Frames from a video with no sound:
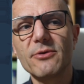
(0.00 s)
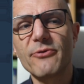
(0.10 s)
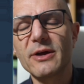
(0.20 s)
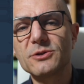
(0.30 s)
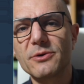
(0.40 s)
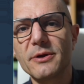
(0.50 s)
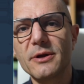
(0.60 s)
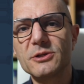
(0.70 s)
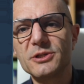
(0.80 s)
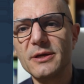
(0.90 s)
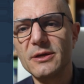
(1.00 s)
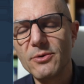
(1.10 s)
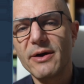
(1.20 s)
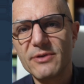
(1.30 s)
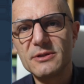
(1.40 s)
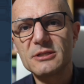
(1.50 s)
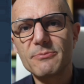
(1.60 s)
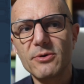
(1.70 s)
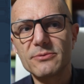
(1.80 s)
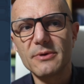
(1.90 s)
the fracture energy, you have a
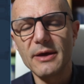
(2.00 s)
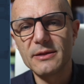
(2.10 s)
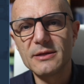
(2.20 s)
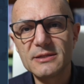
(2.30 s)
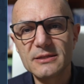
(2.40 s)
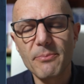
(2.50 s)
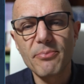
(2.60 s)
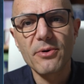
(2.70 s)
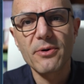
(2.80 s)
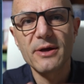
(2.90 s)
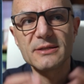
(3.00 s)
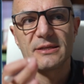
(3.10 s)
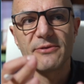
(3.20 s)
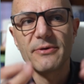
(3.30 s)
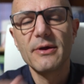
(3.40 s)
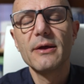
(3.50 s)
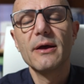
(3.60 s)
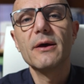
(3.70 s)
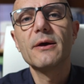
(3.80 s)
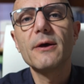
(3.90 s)
disbond. And this is a progressive
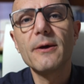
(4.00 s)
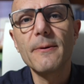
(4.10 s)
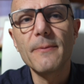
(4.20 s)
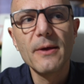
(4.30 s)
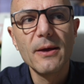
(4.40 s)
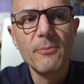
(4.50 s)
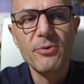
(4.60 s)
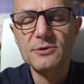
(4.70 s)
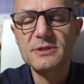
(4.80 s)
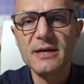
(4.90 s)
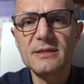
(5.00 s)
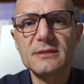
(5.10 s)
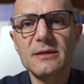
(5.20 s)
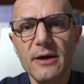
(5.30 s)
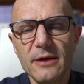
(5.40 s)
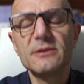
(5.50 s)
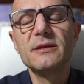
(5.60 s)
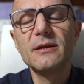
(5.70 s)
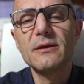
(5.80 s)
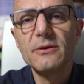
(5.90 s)
process
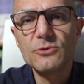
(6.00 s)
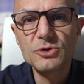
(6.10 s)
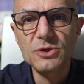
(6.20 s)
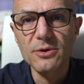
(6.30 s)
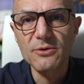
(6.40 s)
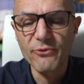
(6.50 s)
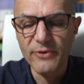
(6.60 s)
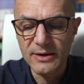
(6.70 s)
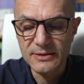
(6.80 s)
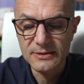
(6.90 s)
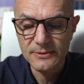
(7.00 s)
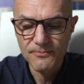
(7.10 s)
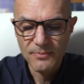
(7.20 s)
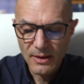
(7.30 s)
until the joint fails.